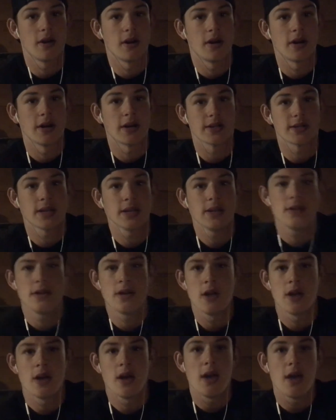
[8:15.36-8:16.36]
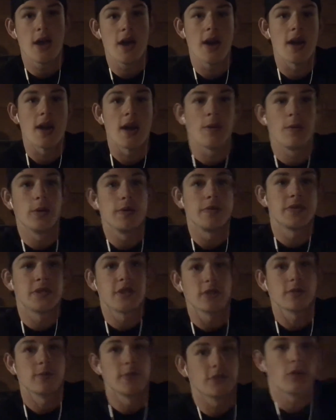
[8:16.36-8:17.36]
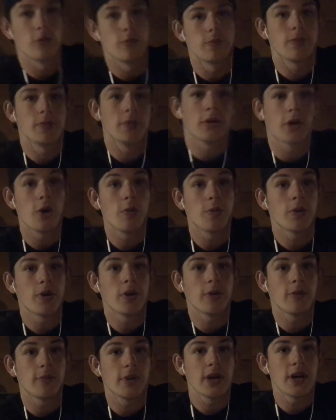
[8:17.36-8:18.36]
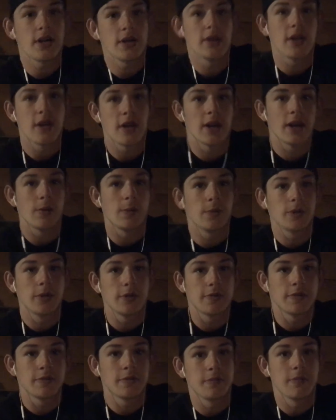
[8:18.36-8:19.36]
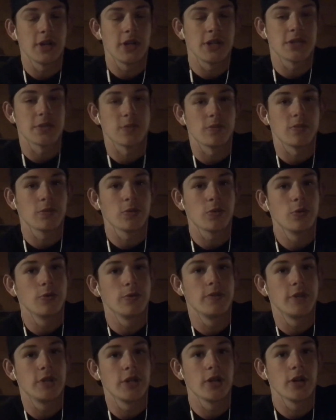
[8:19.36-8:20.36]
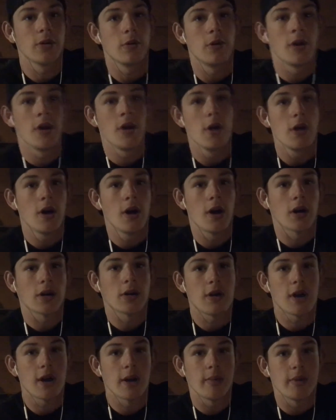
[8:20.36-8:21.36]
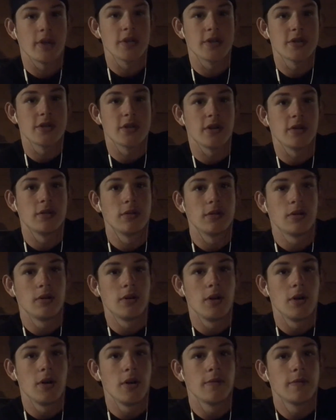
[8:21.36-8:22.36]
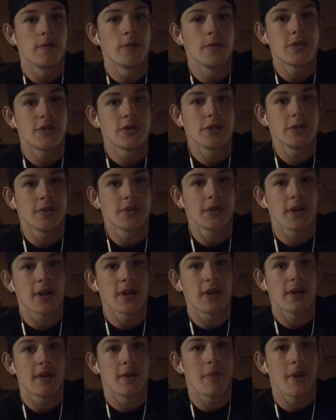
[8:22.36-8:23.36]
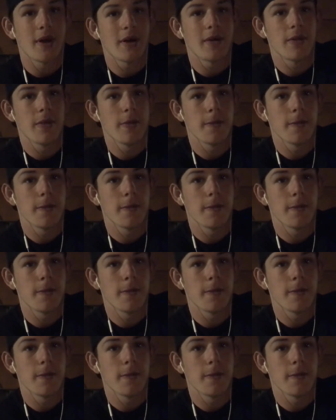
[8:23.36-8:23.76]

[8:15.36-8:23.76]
extent, and I would have stuck my GoPro on my head, and I would have made some cool video climbing it. So fortunately, when I got about